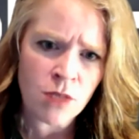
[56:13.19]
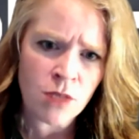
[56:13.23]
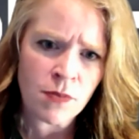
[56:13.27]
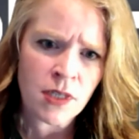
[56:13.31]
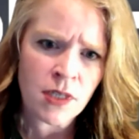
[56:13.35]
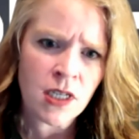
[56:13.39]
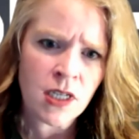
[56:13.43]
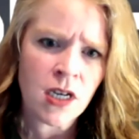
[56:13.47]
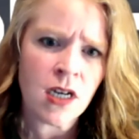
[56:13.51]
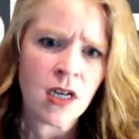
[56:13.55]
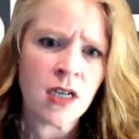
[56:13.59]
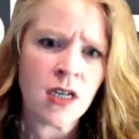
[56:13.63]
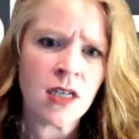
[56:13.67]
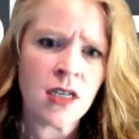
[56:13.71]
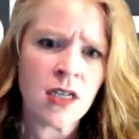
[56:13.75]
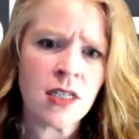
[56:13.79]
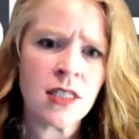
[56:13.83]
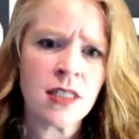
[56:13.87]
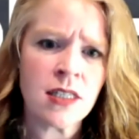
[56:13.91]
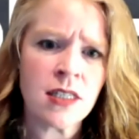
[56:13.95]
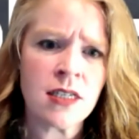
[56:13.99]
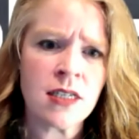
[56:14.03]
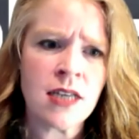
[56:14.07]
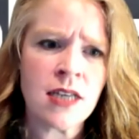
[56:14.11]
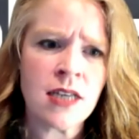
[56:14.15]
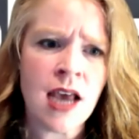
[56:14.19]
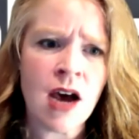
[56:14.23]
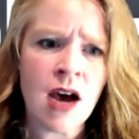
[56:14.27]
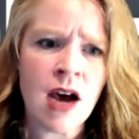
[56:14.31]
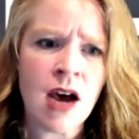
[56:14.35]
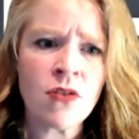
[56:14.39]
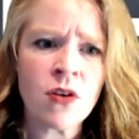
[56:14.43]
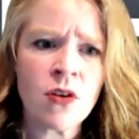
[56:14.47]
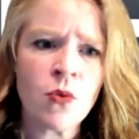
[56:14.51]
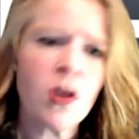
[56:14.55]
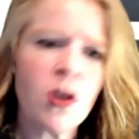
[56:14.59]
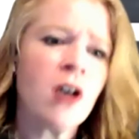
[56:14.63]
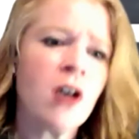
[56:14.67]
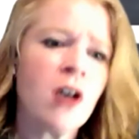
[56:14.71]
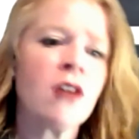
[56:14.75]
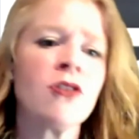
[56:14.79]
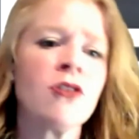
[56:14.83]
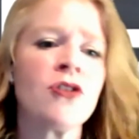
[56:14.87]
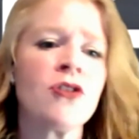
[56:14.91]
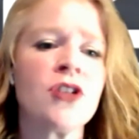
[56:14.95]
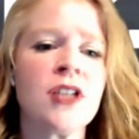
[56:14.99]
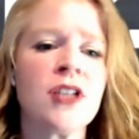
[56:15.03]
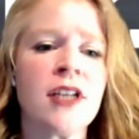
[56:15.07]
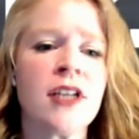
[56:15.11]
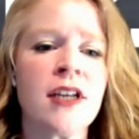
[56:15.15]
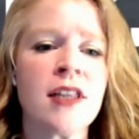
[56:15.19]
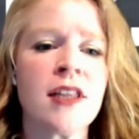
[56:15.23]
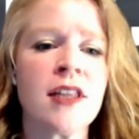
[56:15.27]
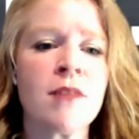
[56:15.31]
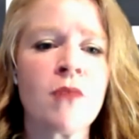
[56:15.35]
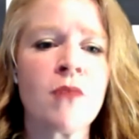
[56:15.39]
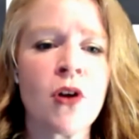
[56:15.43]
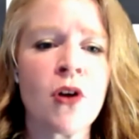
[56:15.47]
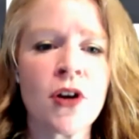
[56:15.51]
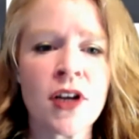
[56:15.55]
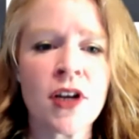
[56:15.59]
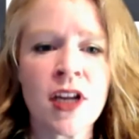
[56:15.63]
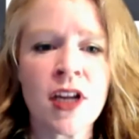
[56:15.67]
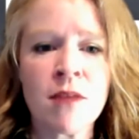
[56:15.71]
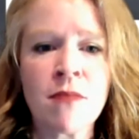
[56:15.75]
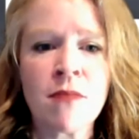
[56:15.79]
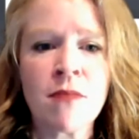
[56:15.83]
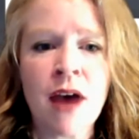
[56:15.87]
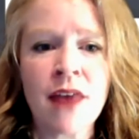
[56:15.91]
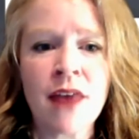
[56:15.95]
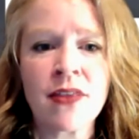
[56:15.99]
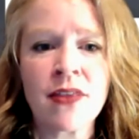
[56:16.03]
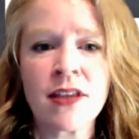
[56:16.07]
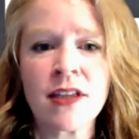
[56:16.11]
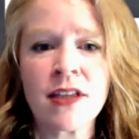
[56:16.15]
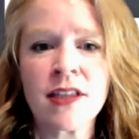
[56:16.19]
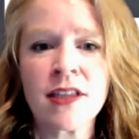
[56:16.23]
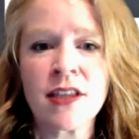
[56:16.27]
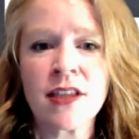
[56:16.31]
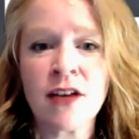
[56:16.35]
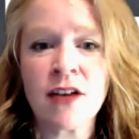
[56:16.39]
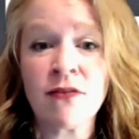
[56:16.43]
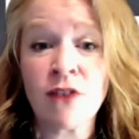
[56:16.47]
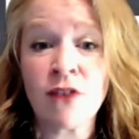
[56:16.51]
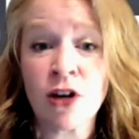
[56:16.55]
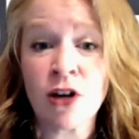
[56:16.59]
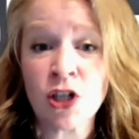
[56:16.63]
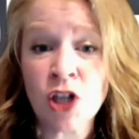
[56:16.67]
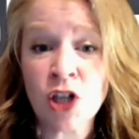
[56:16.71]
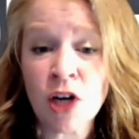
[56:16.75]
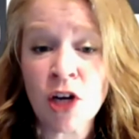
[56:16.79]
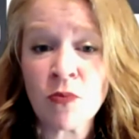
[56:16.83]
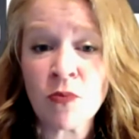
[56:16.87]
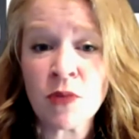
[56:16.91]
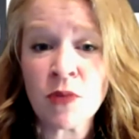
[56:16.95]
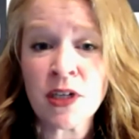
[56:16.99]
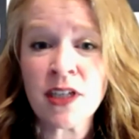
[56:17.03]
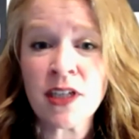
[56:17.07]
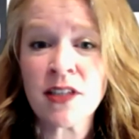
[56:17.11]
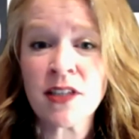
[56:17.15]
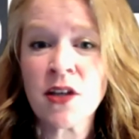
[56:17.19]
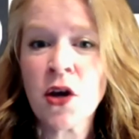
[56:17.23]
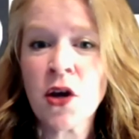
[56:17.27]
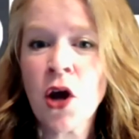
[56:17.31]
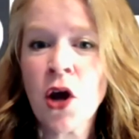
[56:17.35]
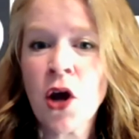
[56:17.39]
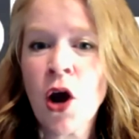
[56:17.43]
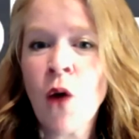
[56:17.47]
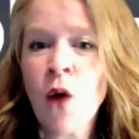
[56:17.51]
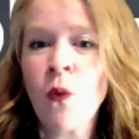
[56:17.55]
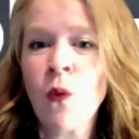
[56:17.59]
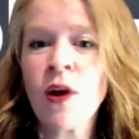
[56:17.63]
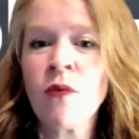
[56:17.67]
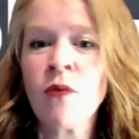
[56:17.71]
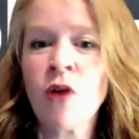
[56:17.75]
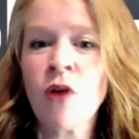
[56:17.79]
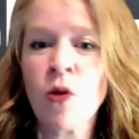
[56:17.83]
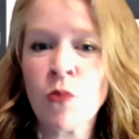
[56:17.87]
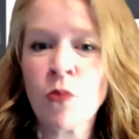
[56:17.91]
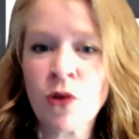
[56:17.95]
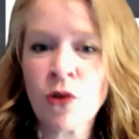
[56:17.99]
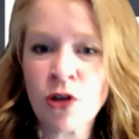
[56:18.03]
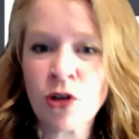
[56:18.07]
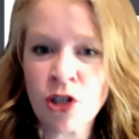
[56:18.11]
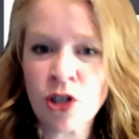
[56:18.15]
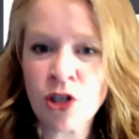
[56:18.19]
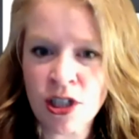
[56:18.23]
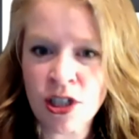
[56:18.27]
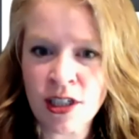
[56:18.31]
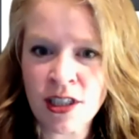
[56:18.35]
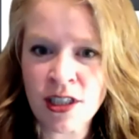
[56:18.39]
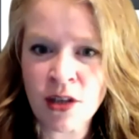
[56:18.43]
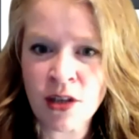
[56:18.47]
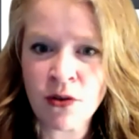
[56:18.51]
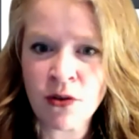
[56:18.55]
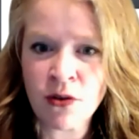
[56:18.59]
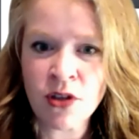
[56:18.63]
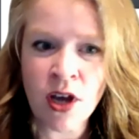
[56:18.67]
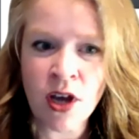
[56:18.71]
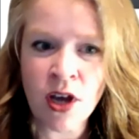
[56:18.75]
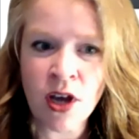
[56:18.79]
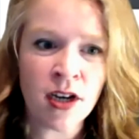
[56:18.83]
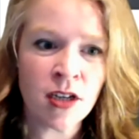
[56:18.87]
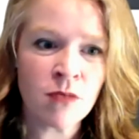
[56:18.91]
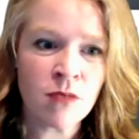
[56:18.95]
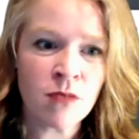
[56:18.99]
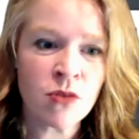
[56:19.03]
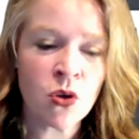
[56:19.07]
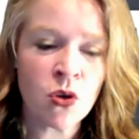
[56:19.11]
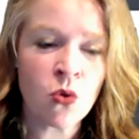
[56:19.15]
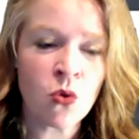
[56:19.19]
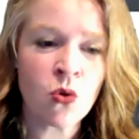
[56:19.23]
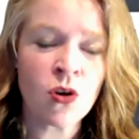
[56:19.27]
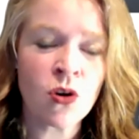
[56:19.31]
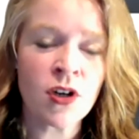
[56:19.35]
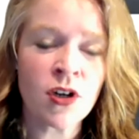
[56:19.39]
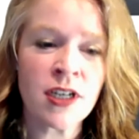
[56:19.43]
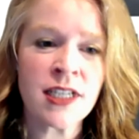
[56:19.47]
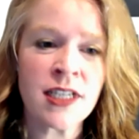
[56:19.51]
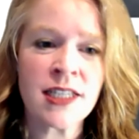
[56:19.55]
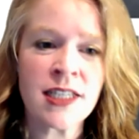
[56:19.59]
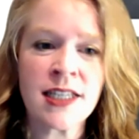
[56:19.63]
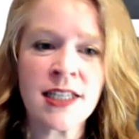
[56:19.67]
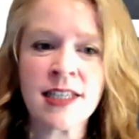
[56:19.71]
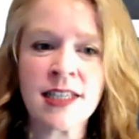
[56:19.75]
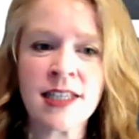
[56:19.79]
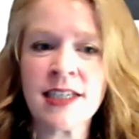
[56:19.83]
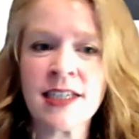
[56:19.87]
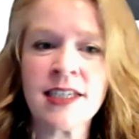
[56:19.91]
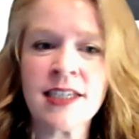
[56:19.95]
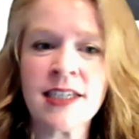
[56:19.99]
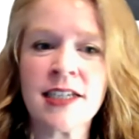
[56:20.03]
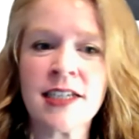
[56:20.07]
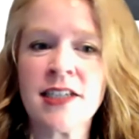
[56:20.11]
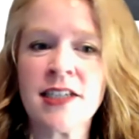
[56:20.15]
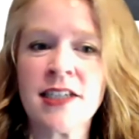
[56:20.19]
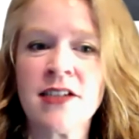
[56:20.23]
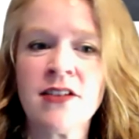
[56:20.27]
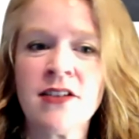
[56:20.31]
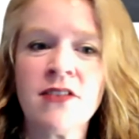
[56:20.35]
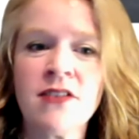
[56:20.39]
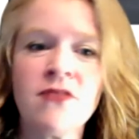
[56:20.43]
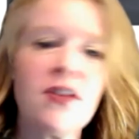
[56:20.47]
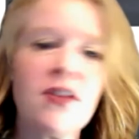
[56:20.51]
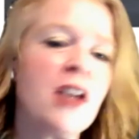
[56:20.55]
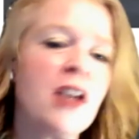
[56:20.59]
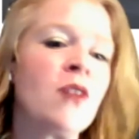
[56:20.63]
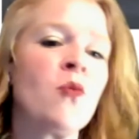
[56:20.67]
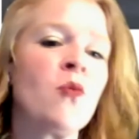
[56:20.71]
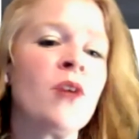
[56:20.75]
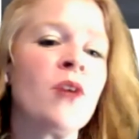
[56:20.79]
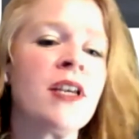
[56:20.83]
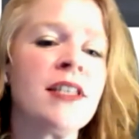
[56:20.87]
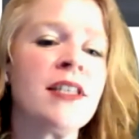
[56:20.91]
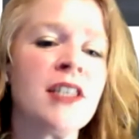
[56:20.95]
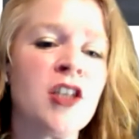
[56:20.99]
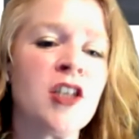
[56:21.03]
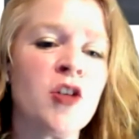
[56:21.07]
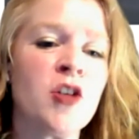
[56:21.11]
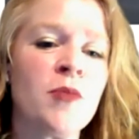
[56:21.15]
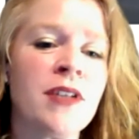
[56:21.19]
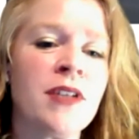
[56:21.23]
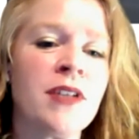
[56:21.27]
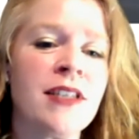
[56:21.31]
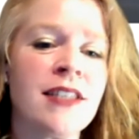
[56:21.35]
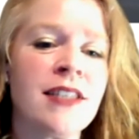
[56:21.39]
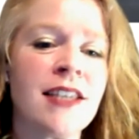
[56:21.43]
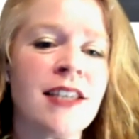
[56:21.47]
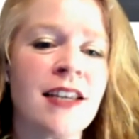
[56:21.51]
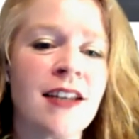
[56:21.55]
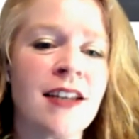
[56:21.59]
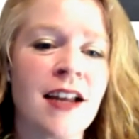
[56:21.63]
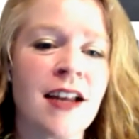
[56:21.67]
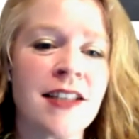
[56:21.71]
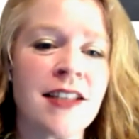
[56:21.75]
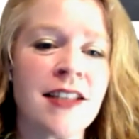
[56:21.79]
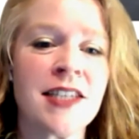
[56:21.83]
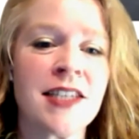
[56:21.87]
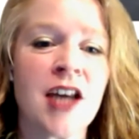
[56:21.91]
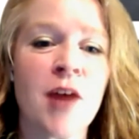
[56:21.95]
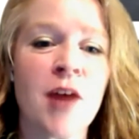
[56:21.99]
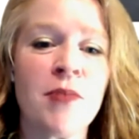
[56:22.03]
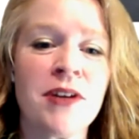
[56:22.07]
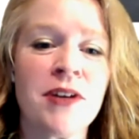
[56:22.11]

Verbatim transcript: Because now that we understand the marketing methods of large companies, we won't purchase those items, or is this addictive and we as humans cannot stop it